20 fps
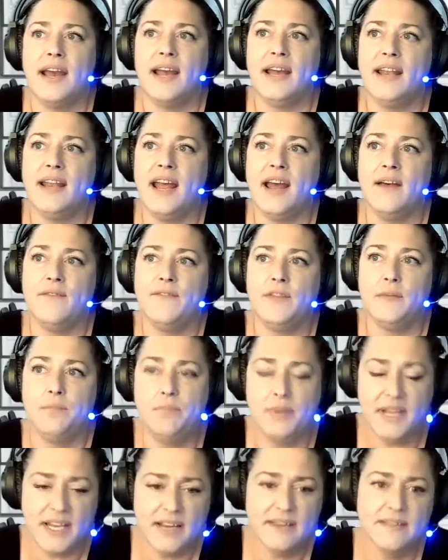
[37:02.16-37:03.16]
and have the
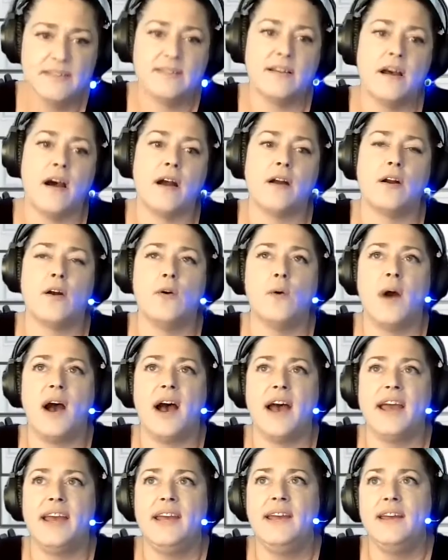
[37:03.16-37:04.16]
biggest
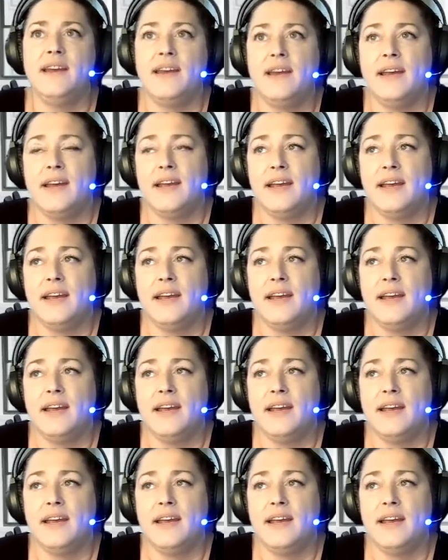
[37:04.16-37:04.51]
ROI.